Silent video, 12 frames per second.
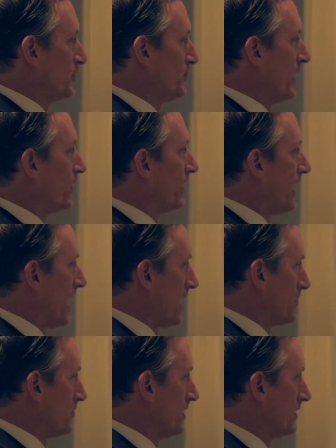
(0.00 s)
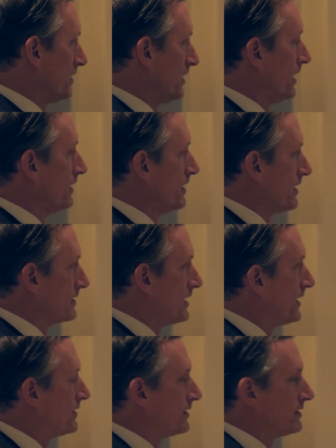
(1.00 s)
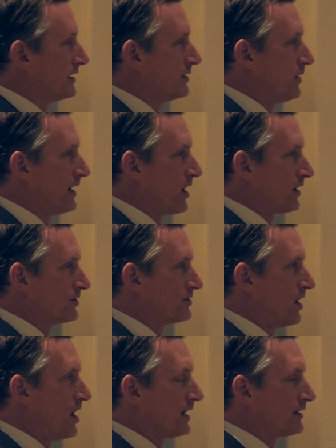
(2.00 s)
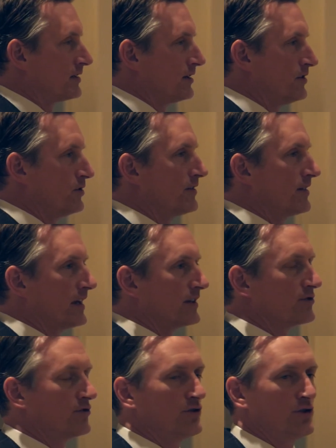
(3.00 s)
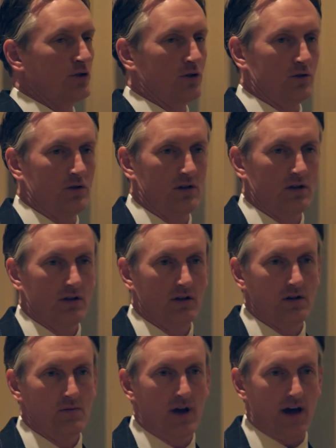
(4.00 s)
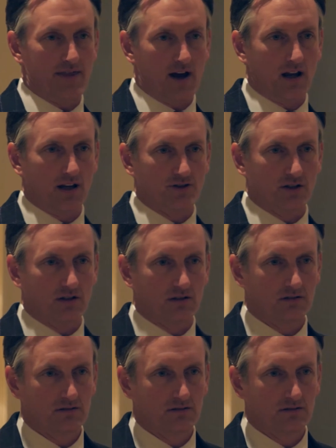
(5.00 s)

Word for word: paradigm to this entity. We are taught to do things to pathology.